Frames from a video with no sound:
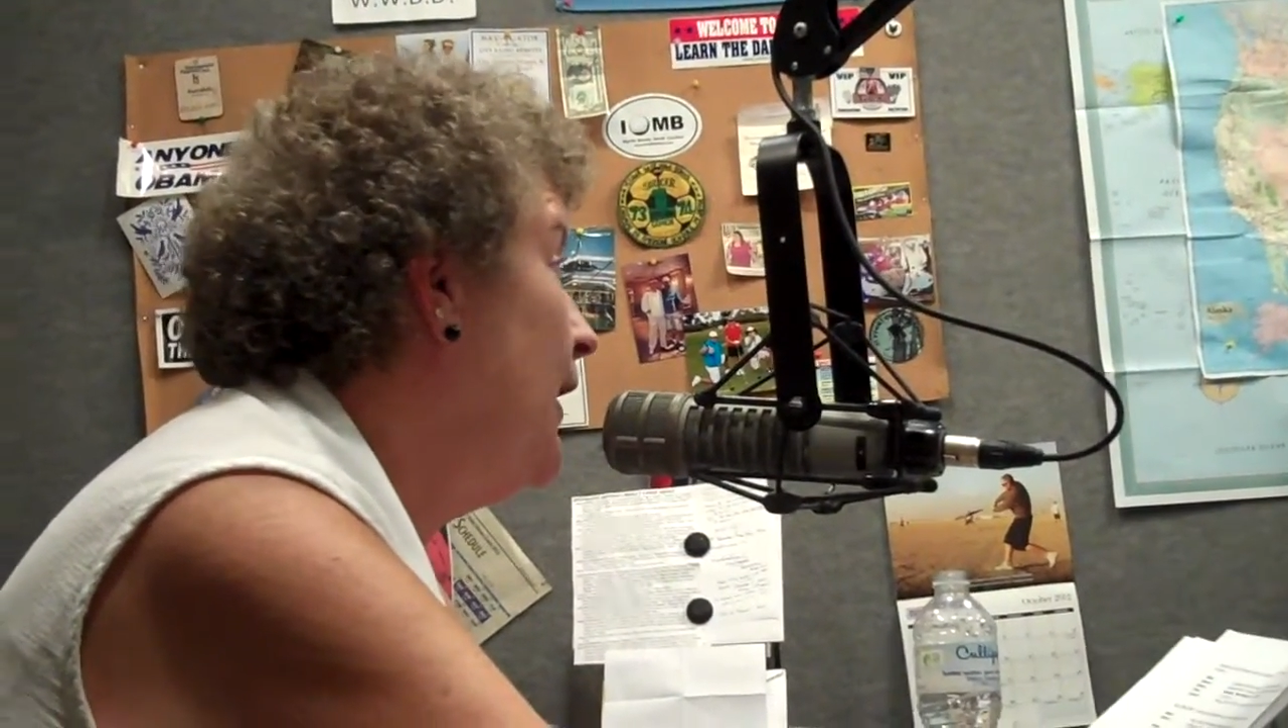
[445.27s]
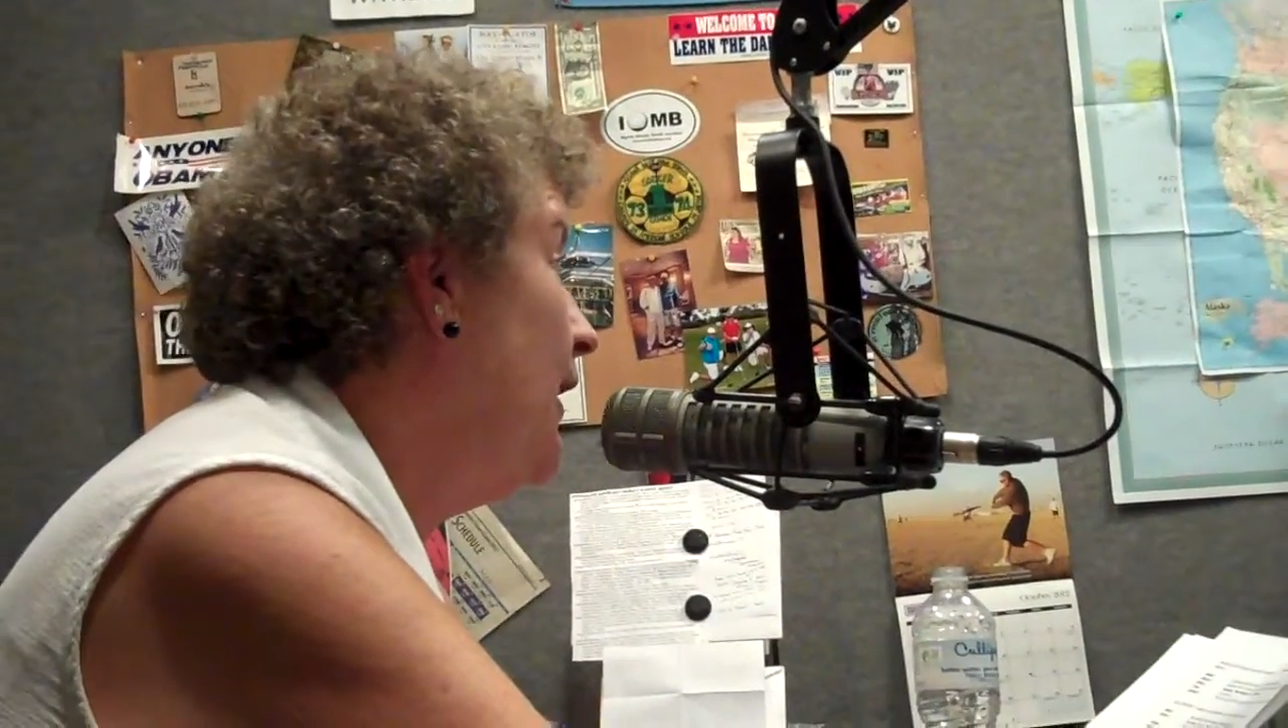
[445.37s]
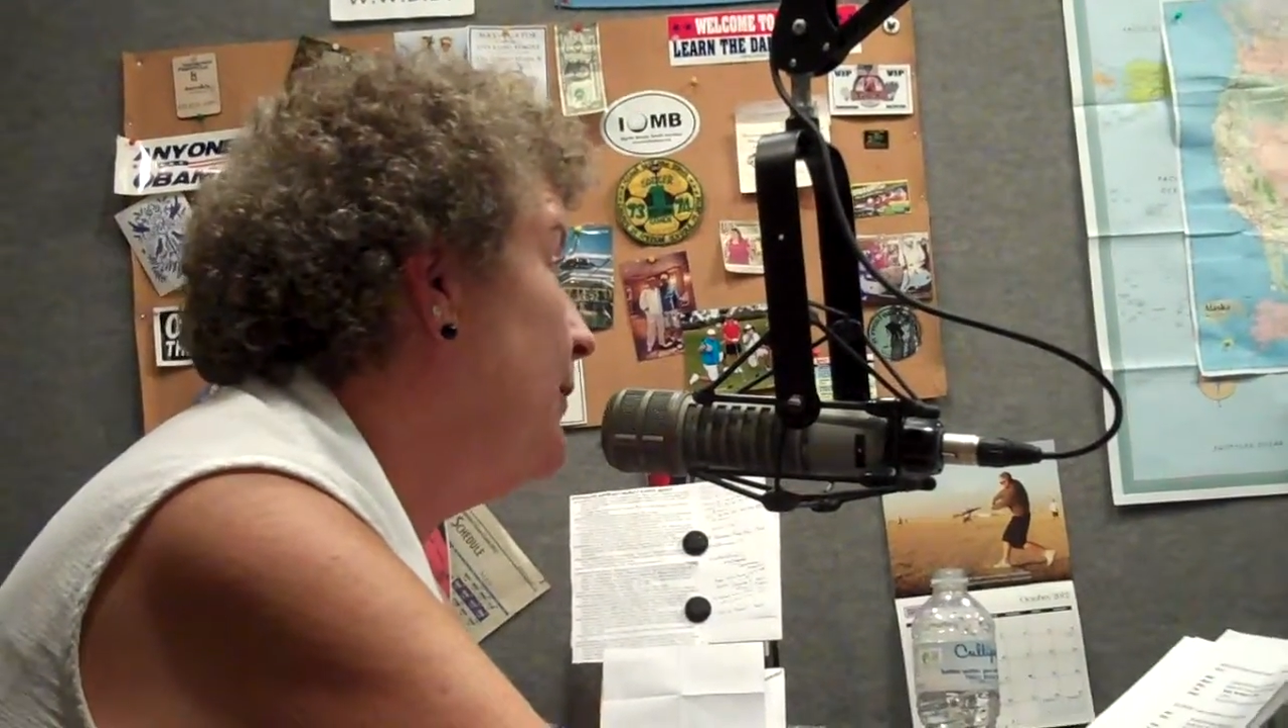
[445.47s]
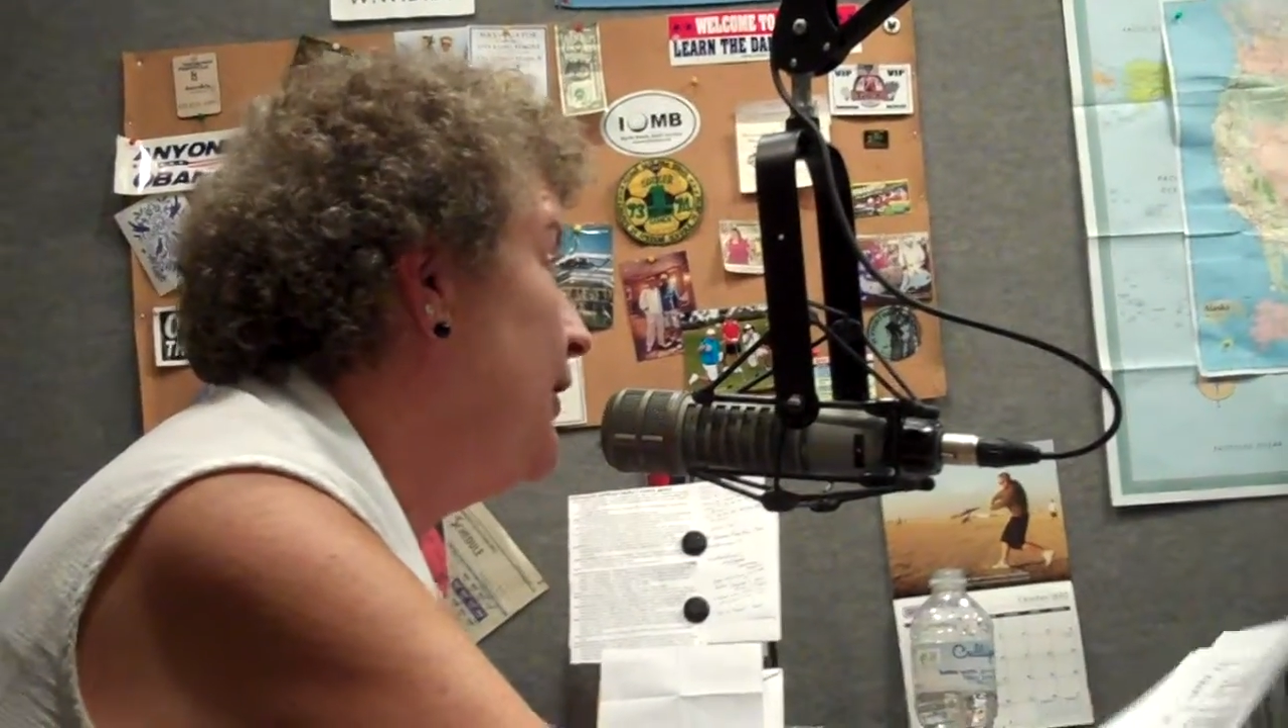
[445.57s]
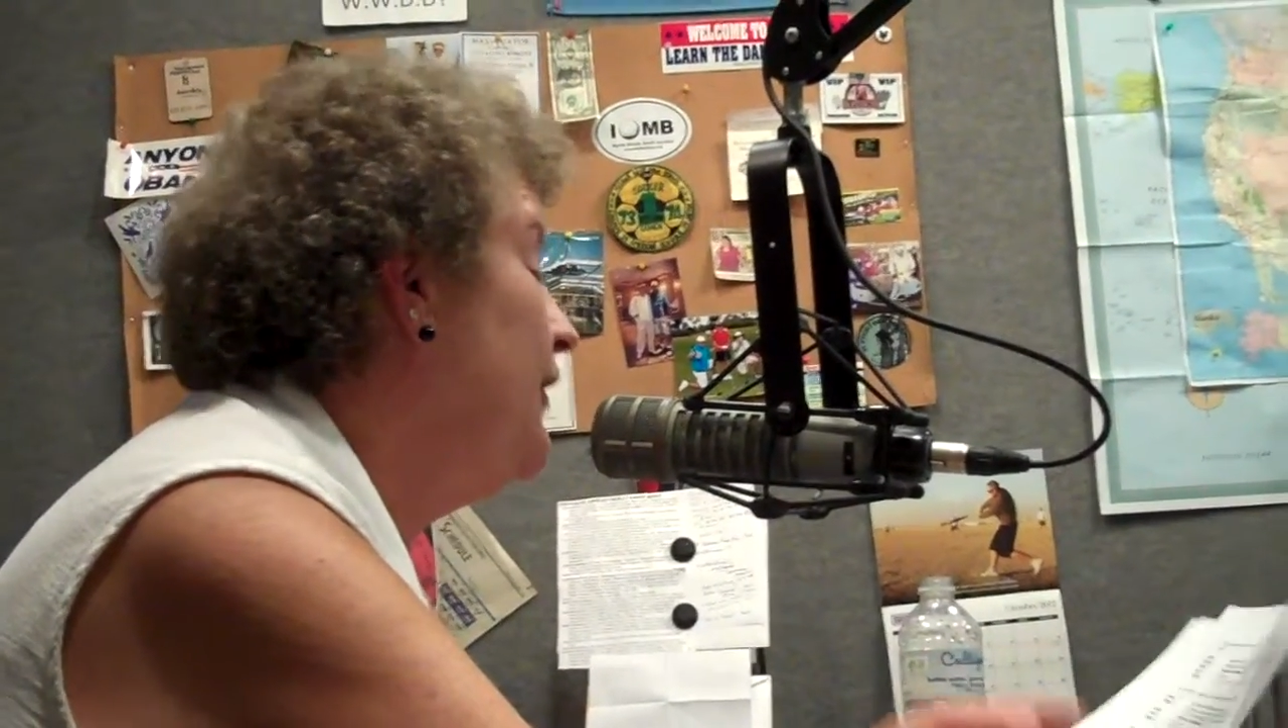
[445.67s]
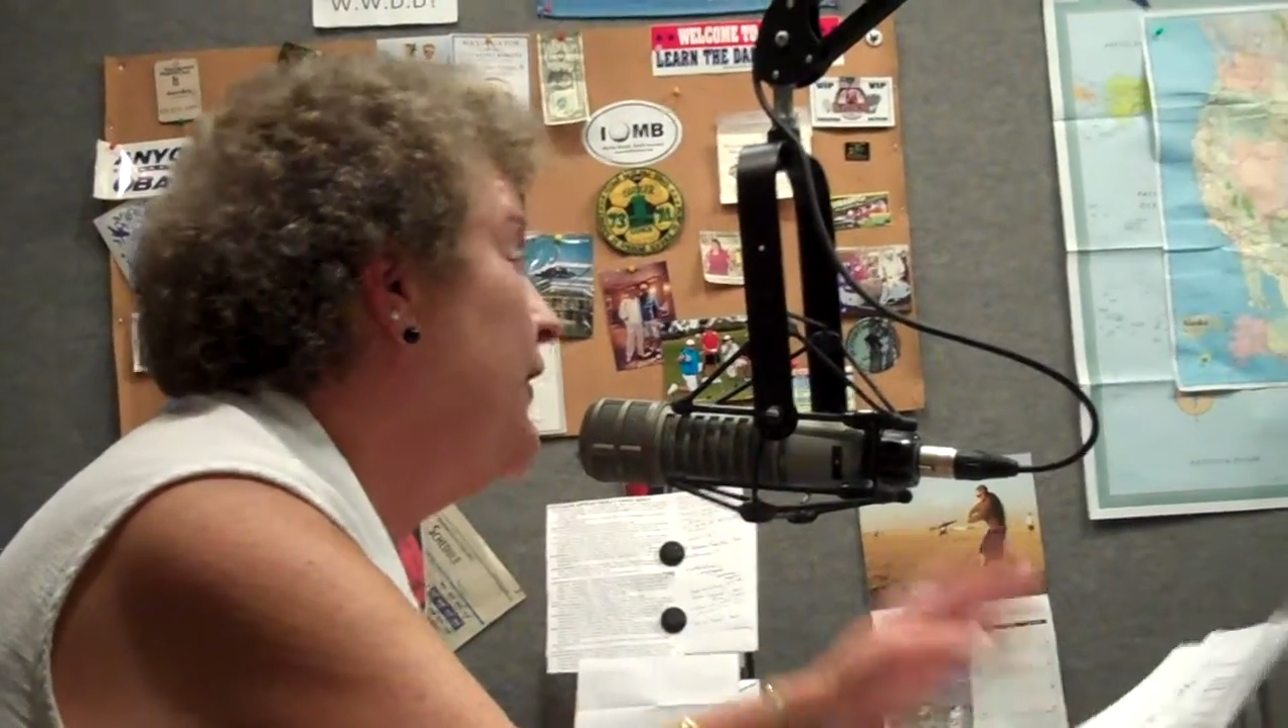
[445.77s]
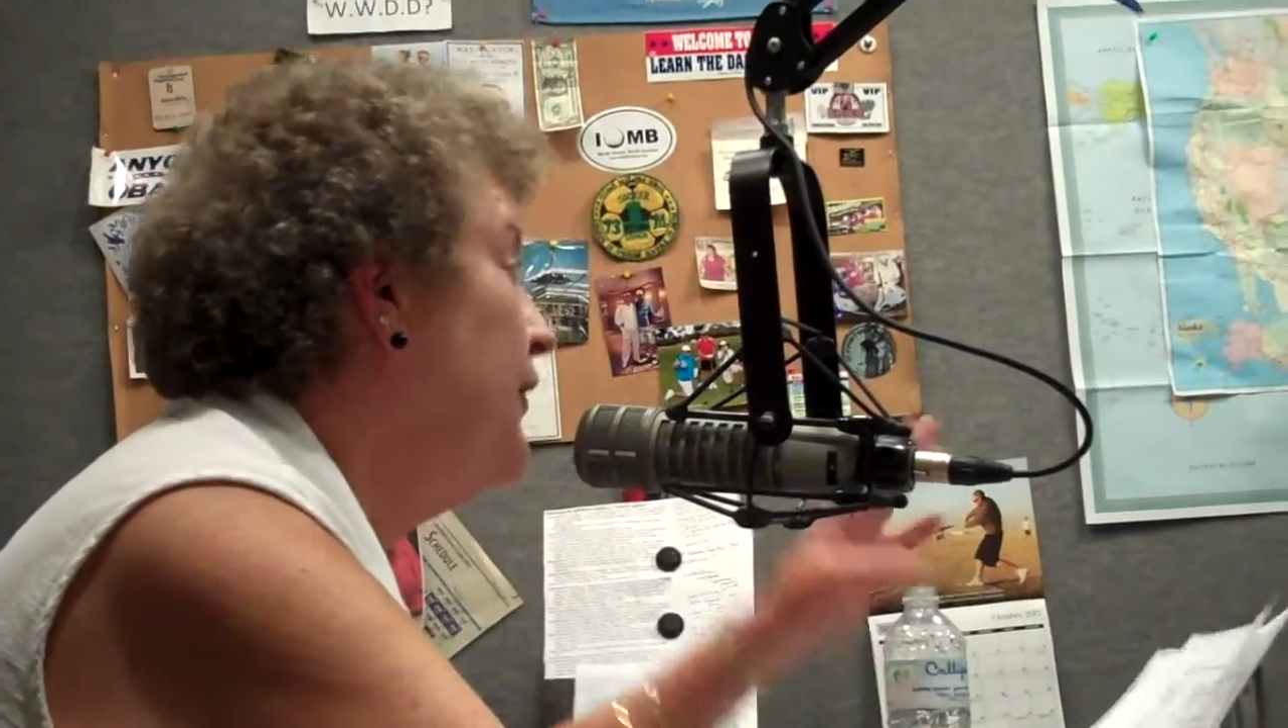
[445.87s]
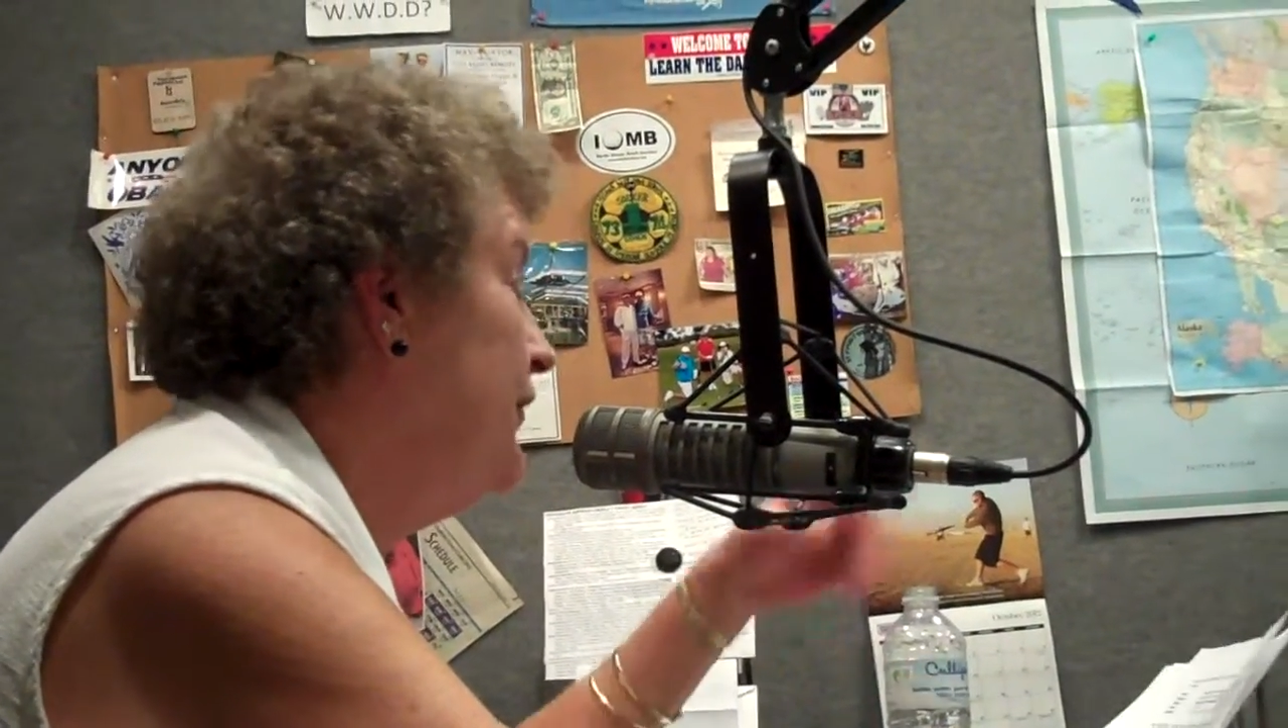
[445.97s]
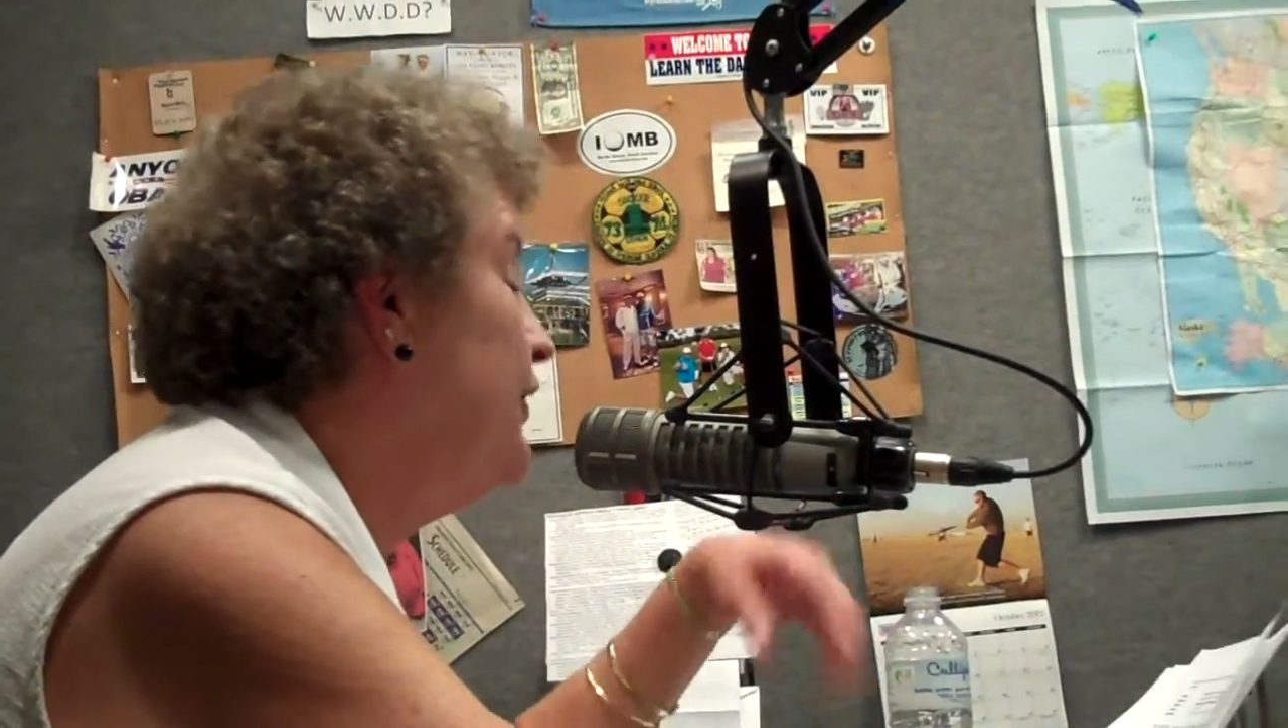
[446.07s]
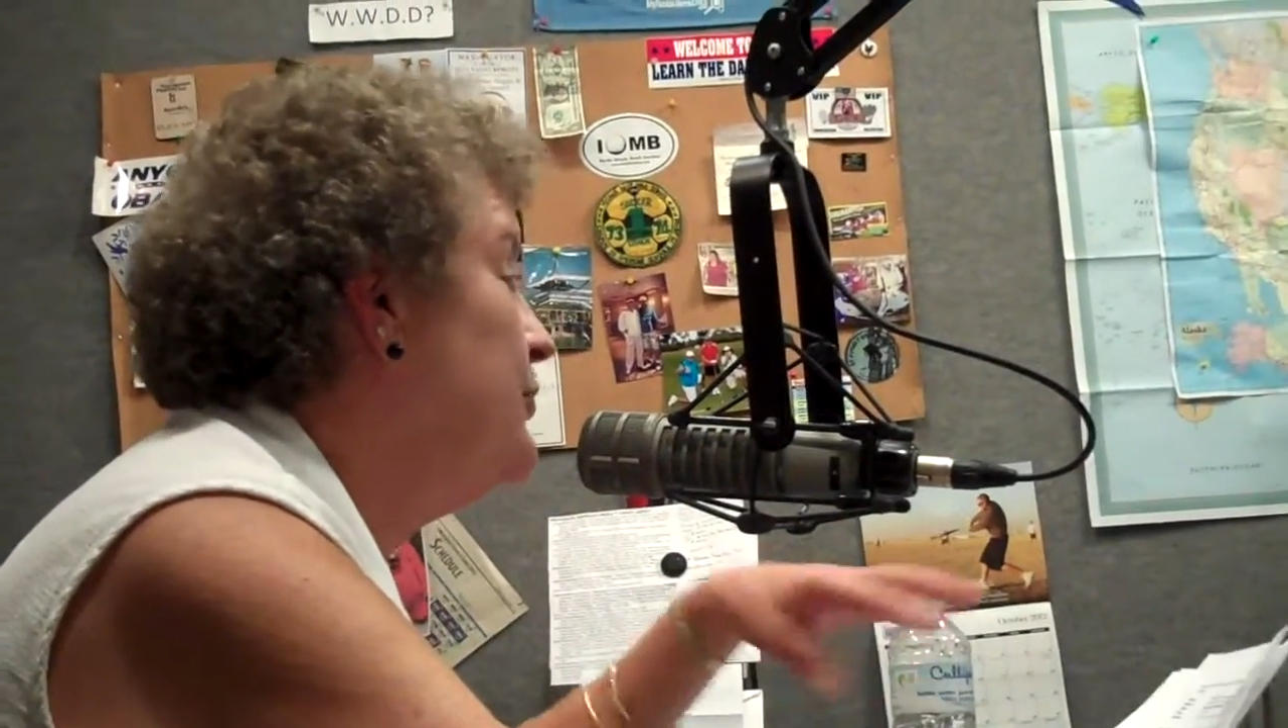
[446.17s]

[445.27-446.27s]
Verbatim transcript: That's um, true. There in yeah.